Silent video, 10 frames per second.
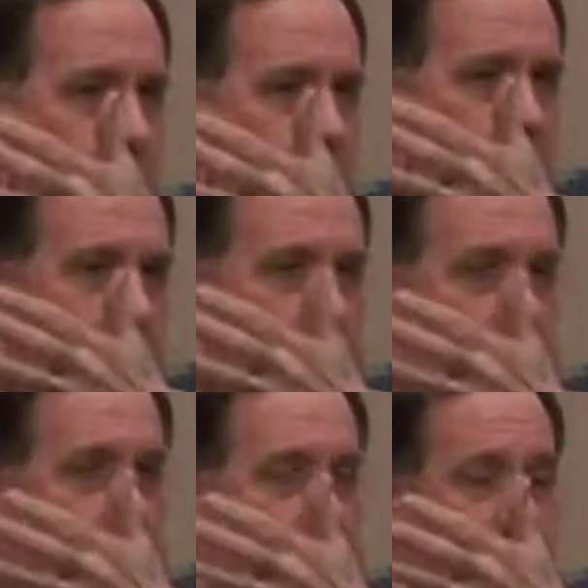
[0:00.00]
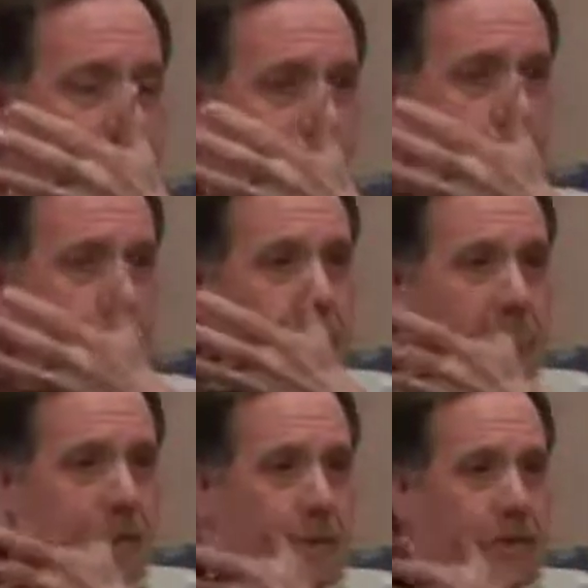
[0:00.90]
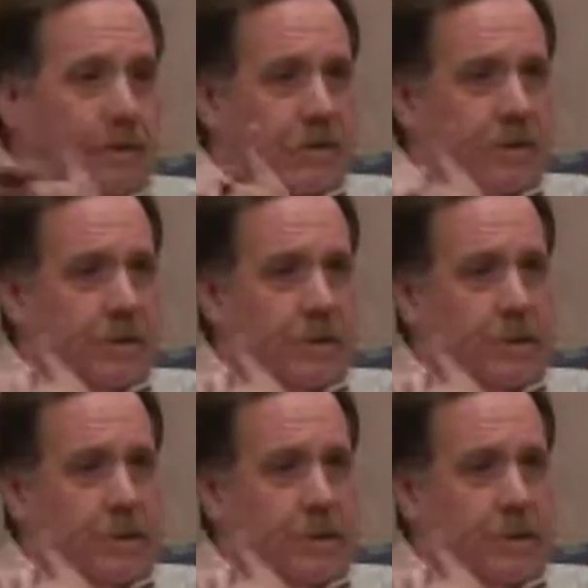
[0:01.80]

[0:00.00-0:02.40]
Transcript: they campaigned for each other,